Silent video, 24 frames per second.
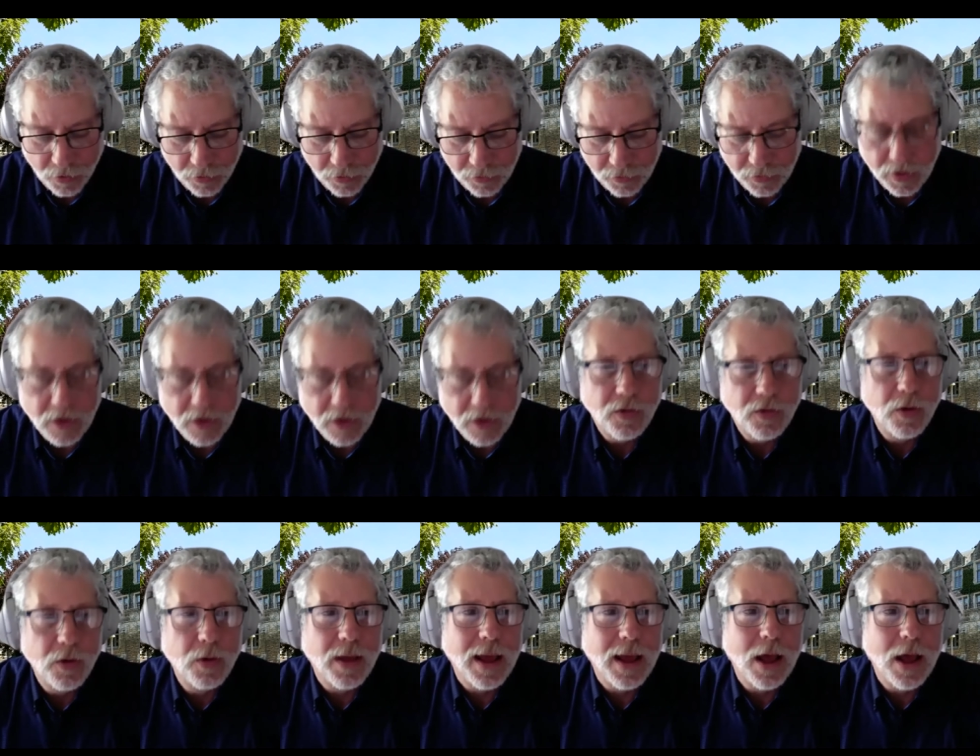can do
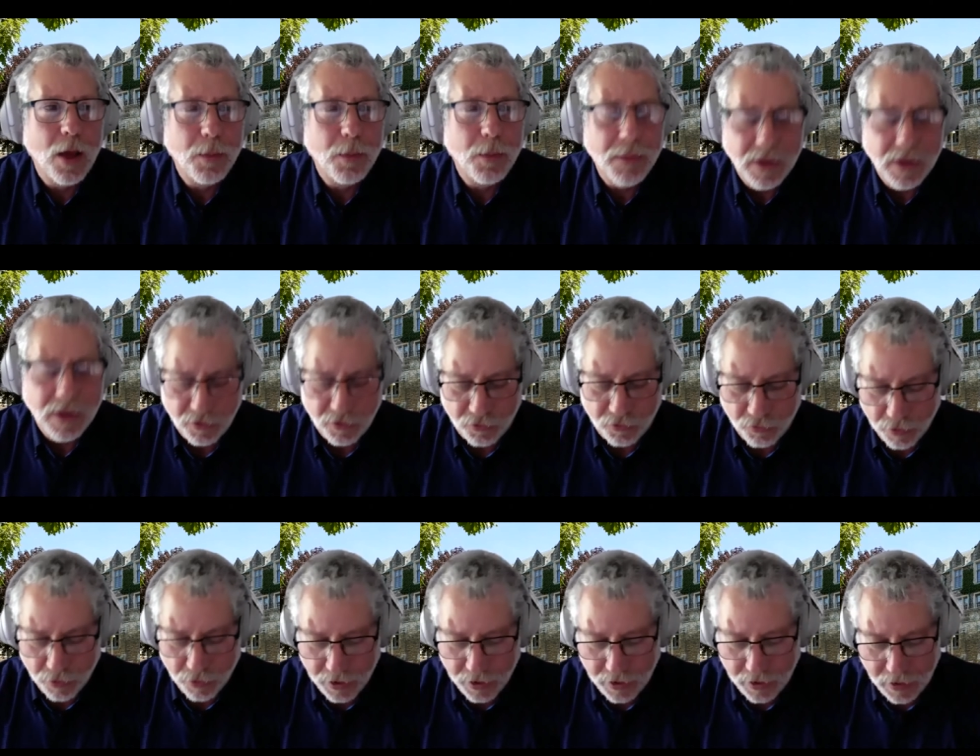to help
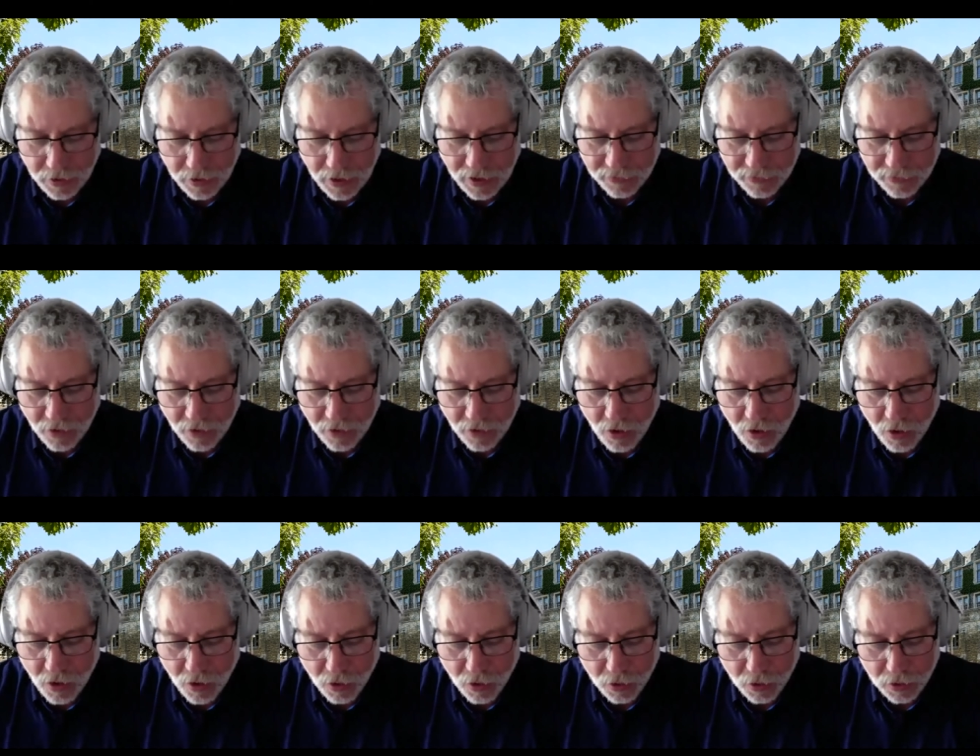industry as a
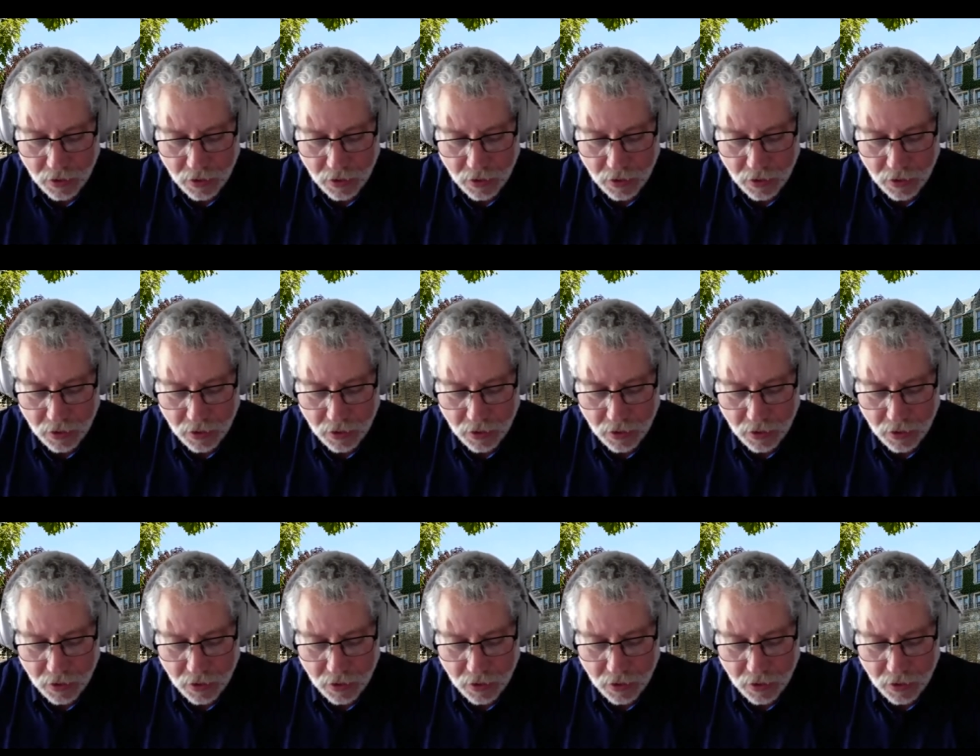whole?